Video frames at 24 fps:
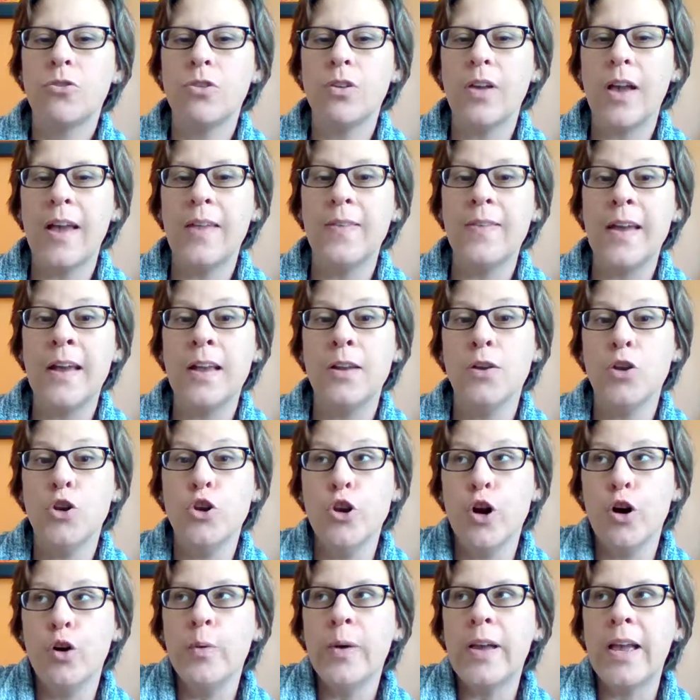And then
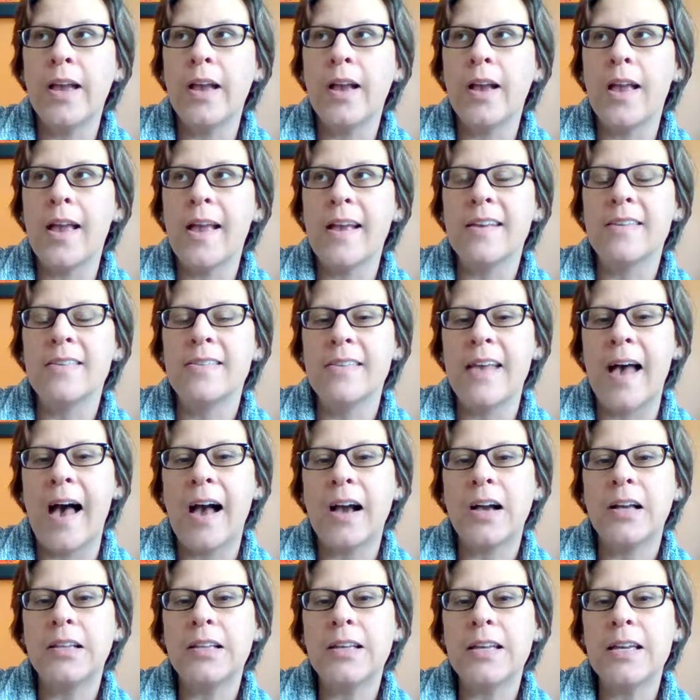knowing
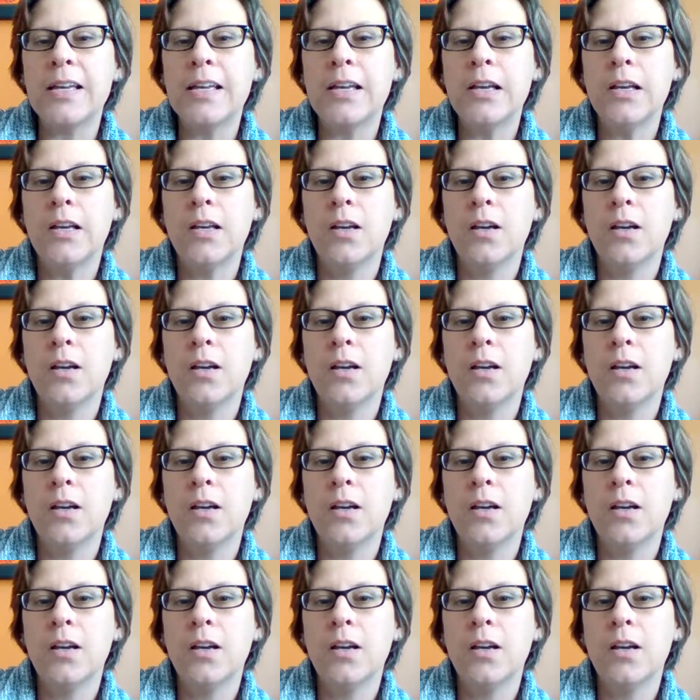exactly